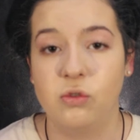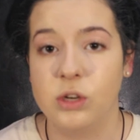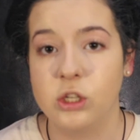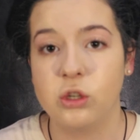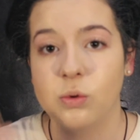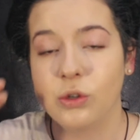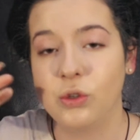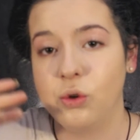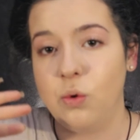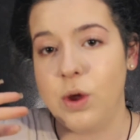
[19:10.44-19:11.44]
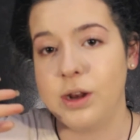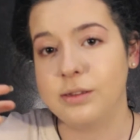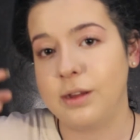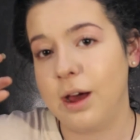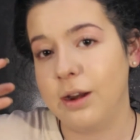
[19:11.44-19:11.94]
drenched. You want to do it when
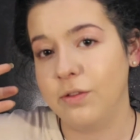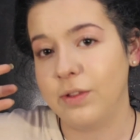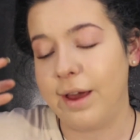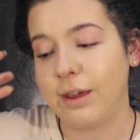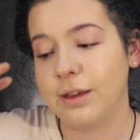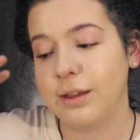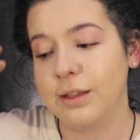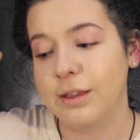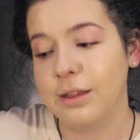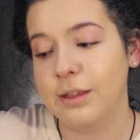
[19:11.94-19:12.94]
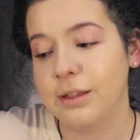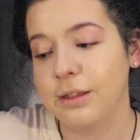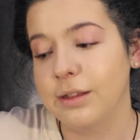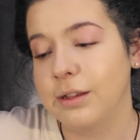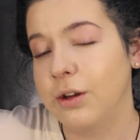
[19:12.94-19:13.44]
it's kind of like
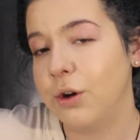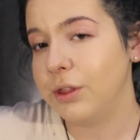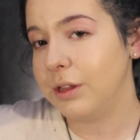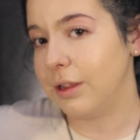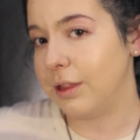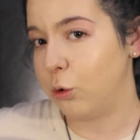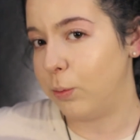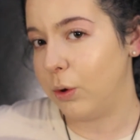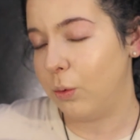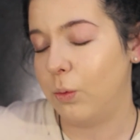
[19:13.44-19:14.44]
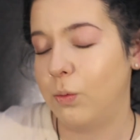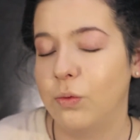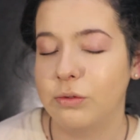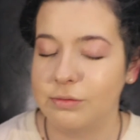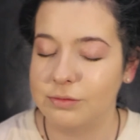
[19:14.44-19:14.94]
only a little bit
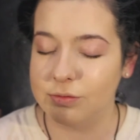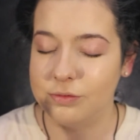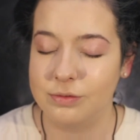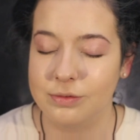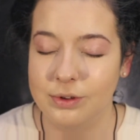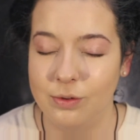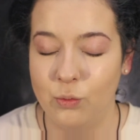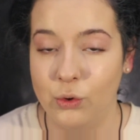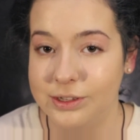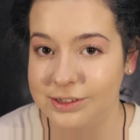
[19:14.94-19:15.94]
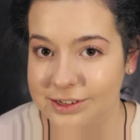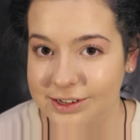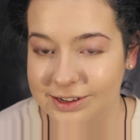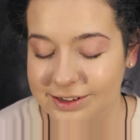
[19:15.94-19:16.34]
moist.